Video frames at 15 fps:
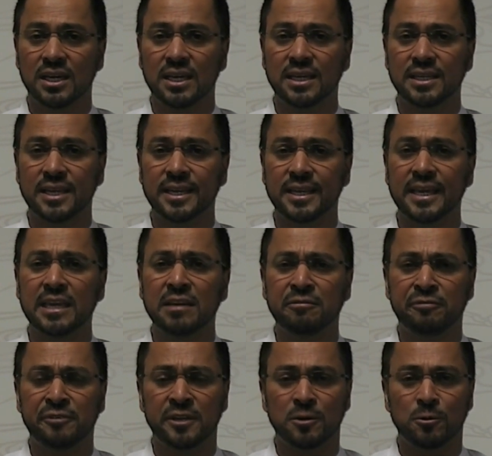in an
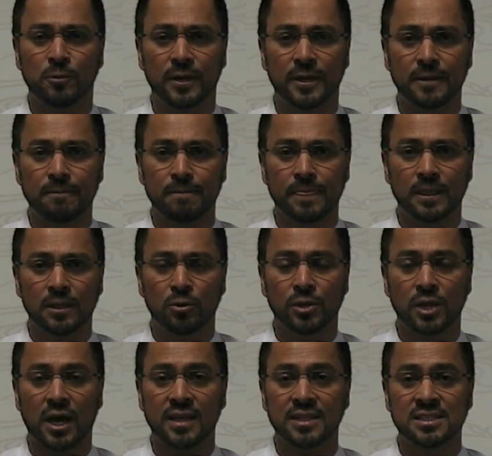infinite way.
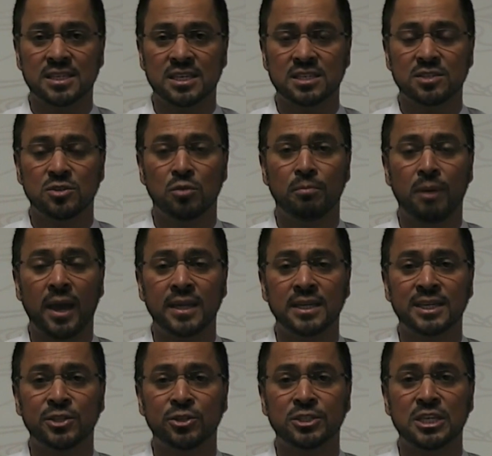Quran says your mind
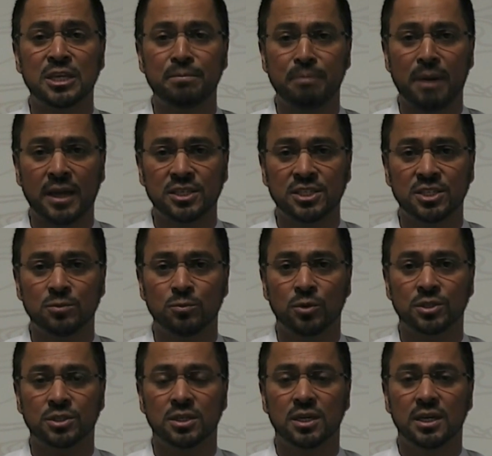cannot imagine
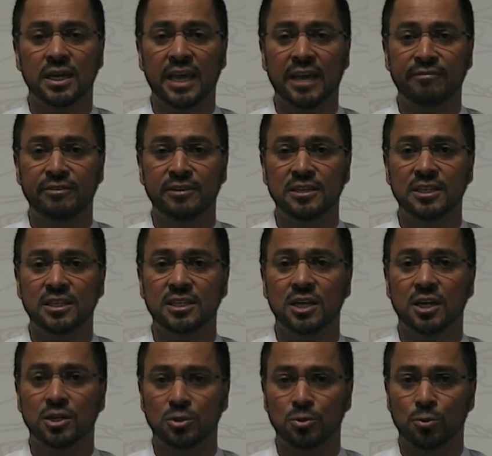what heavenly
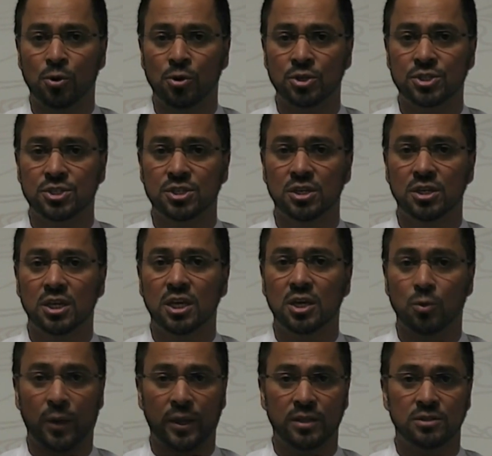rewards
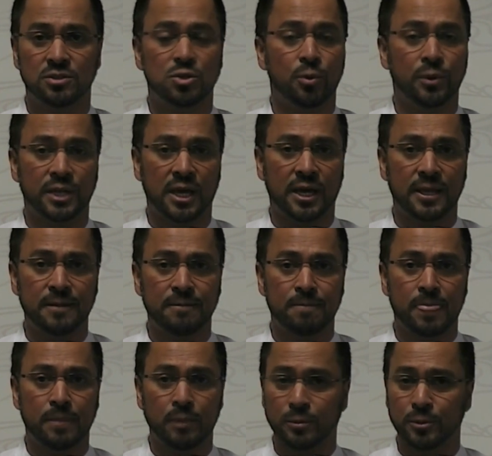await you and I.
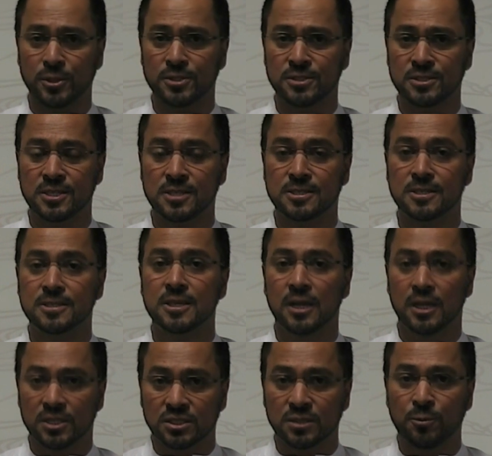My brothers and sisters,
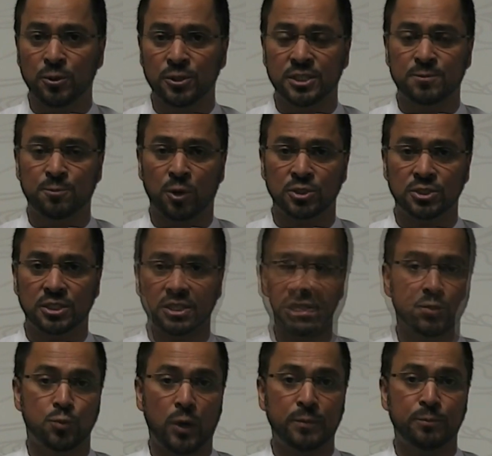support this project.
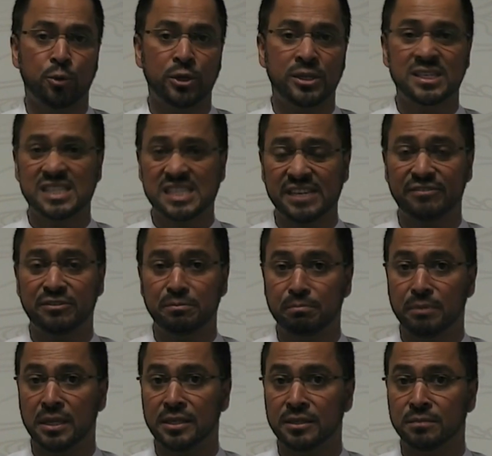It's 1.7
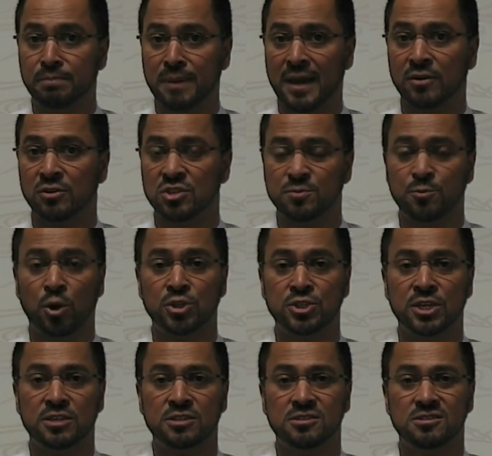million pounds
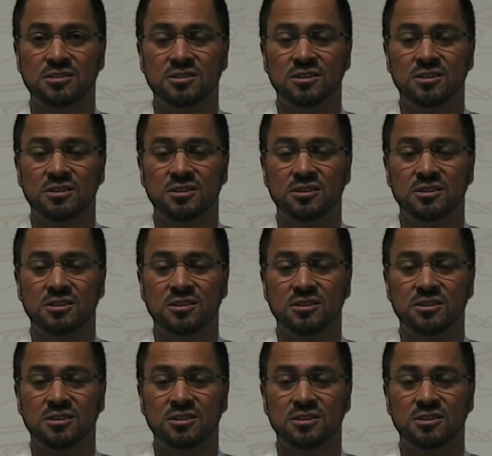project.